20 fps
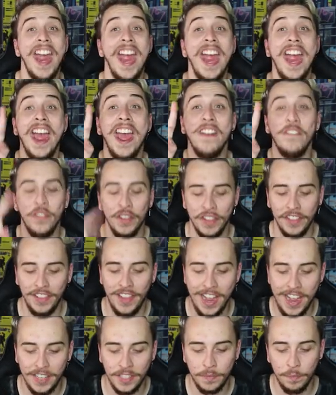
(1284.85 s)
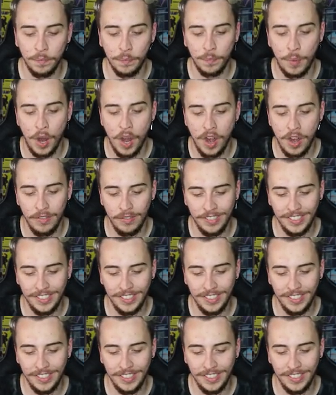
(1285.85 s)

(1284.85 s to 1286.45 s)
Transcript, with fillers: and for the last part,